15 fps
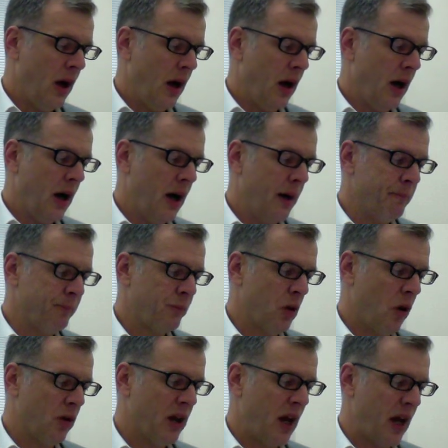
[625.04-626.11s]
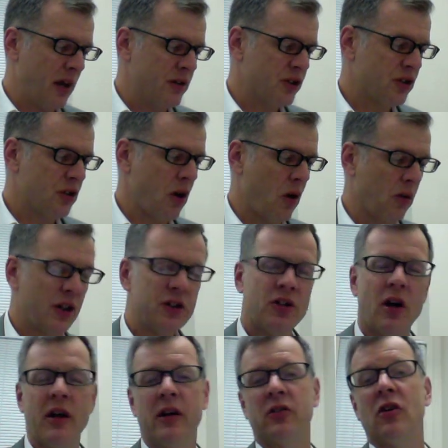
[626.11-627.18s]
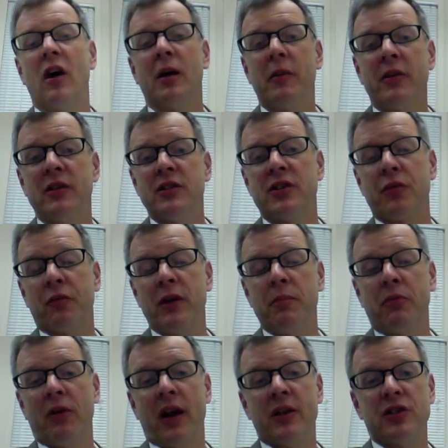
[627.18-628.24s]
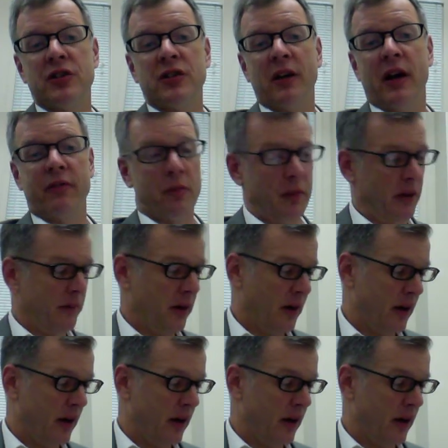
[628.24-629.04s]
Okay, so let's talk about these three branches of government.